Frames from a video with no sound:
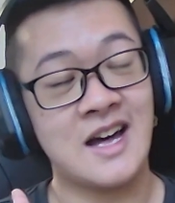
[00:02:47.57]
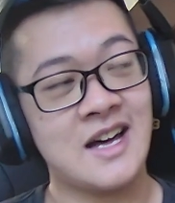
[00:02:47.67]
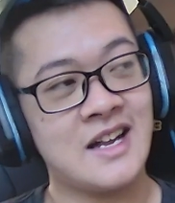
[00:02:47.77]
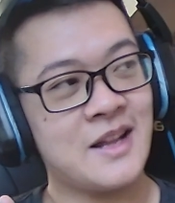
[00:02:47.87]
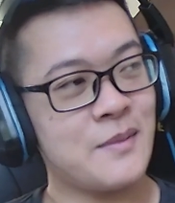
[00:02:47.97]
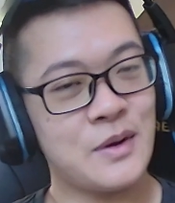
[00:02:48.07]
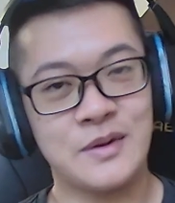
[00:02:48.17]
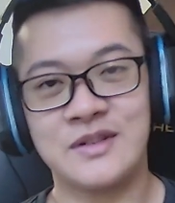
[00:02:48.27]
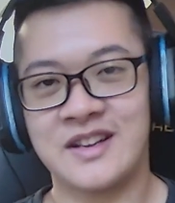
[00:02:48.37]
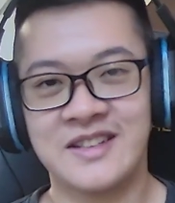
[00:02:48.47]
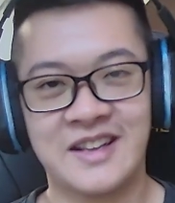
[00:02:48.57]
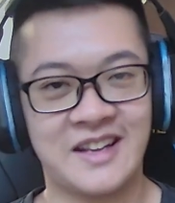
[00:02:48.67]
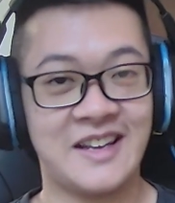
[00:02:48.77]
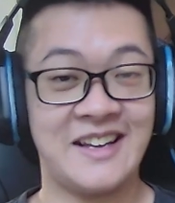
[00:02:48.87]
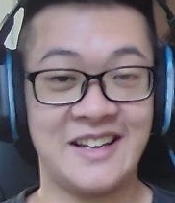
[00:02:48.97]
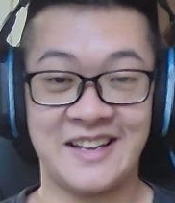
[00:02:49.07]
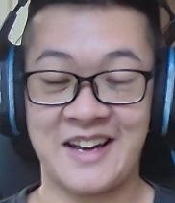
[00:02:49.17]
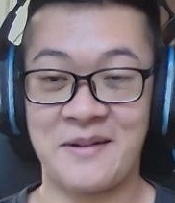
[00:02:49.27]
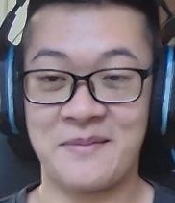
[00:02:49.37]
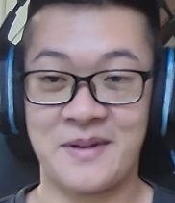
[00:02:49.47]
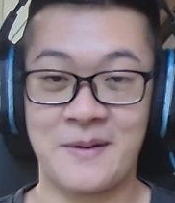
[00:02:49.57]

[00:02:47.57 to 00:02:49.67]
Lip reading: Let me know what you guys think. I'm